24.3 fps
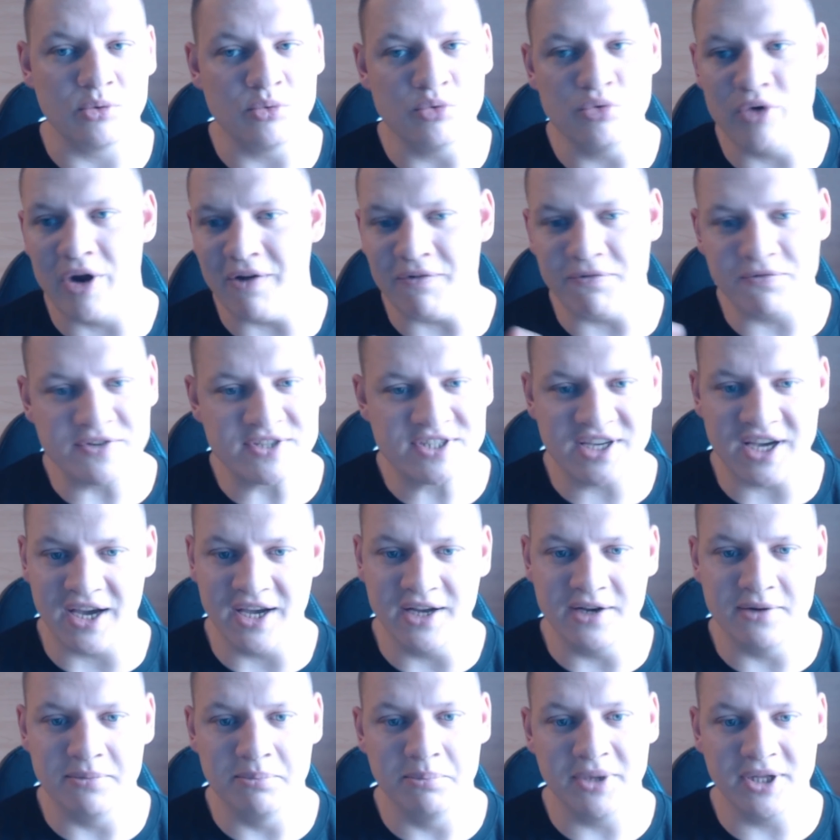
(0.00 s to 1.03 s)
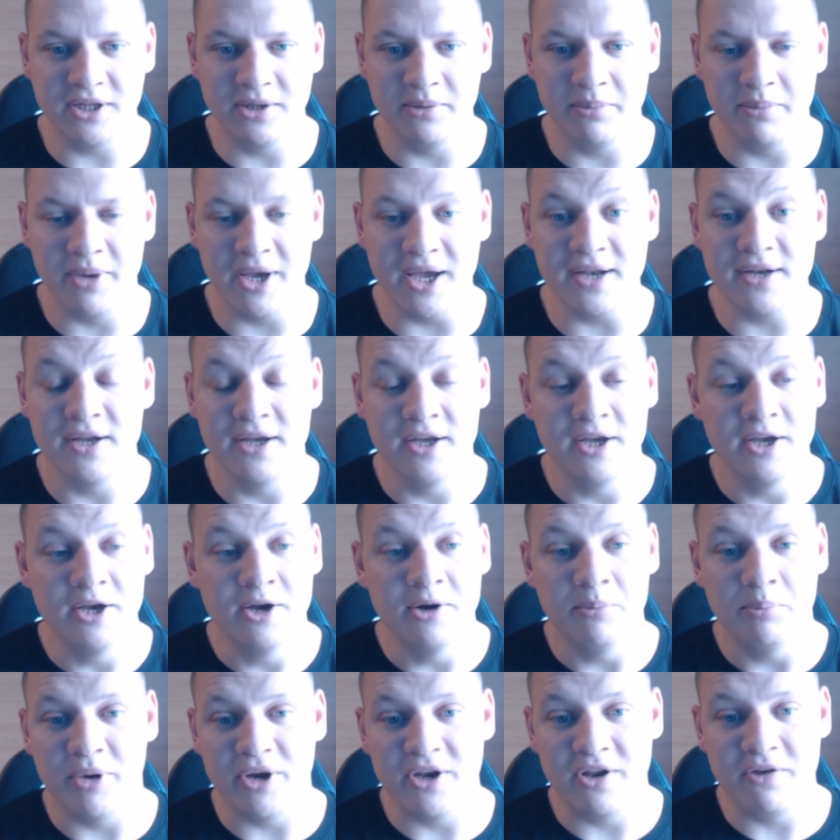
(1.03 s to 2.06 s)
Ref is kind of middleman,
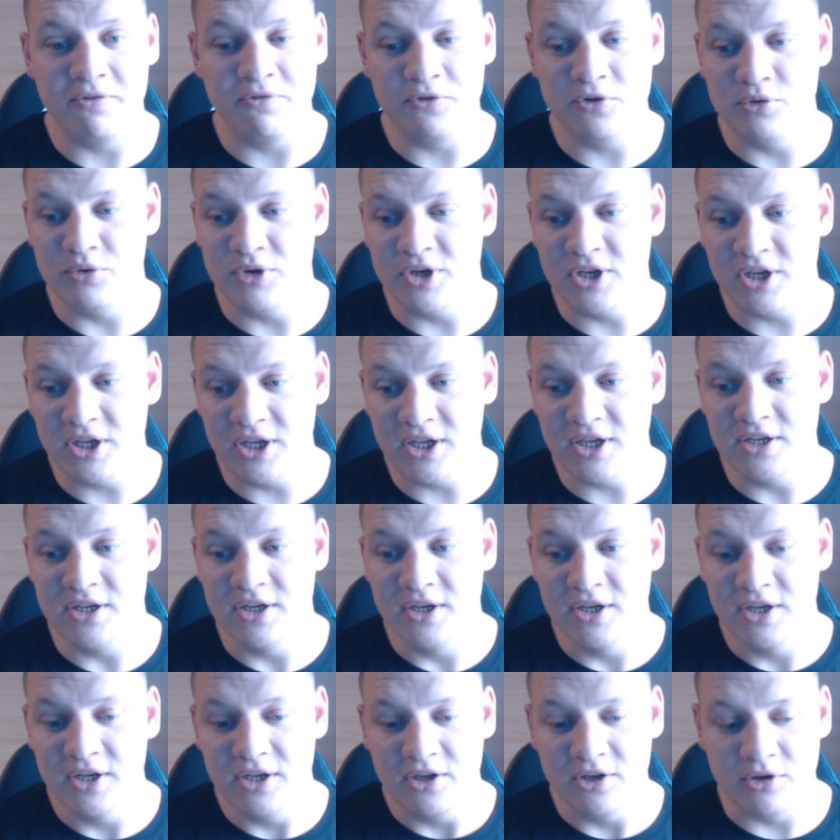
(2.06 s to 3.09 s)
but if you need,